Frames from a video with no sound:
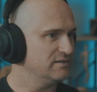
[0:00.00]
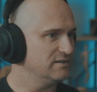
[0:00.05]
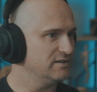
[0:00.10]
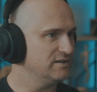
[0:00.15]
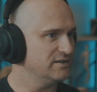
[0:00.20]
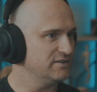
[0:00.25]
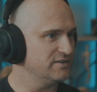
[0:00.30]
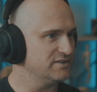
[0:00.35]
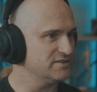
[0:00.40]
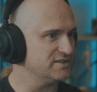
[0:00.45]

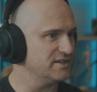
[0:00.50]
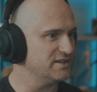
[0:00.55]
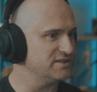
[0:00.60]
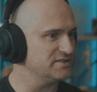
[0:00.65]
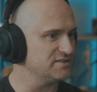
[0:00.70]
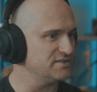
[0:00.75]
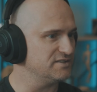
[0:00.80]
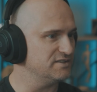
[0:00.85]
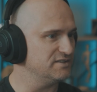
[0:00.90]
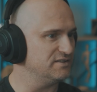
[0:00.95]
Alright, this
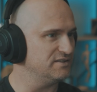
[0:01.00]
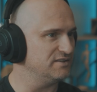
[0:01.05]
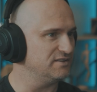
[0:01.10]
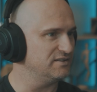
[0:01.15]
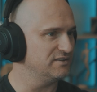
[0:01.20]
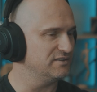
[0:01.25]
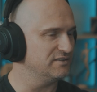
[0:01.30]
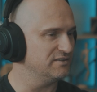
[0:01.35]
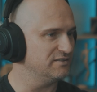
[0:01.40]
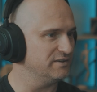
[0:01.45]
guy's
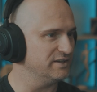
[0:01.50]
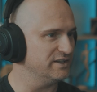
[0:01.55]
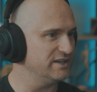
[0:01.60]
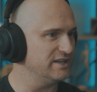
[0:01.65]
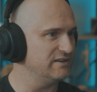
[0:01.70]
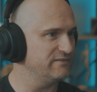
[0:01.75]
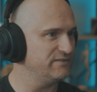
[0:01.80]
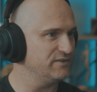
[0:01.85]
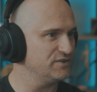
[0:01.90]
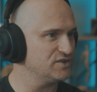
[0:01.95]
still, what,
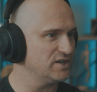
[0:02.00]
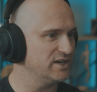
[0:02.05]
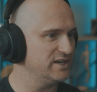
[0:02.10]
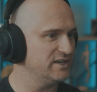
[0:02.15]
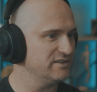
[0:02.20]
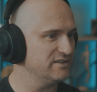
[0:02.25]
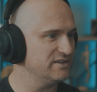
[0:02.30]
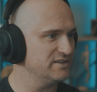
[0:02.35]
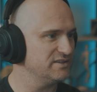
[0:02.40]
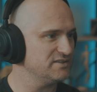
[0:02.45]

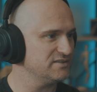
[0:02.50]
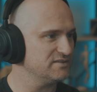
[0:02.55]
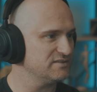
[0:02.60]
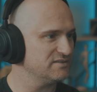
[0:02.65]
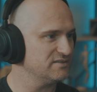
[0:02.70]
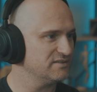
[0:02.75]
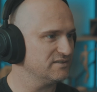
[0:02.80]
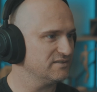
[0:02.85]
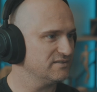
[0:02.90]
infiltrating this?